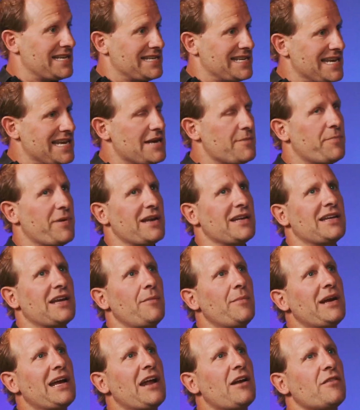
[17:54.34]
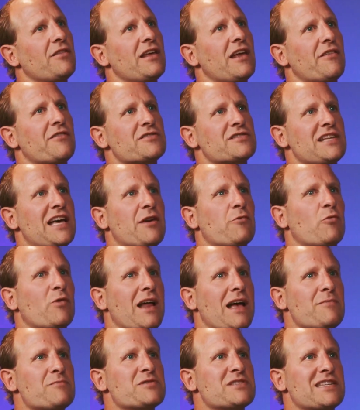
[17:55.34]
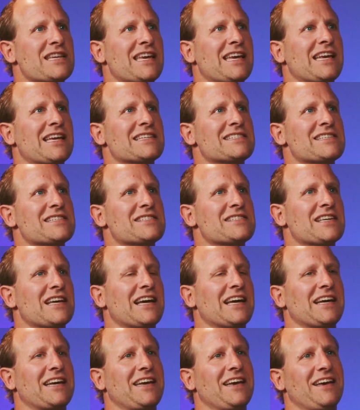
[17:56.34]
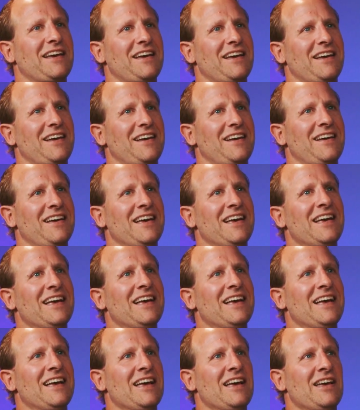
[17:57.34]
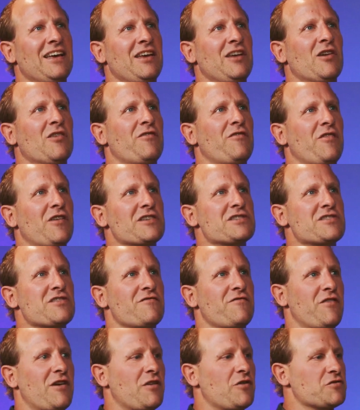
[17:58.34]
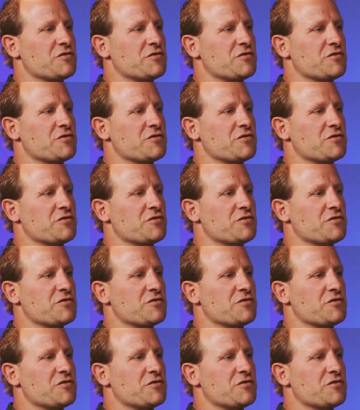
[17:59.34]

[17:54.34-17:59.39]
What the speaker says: deep. And coming out on the other side, what I'm seeing is it's like, function follows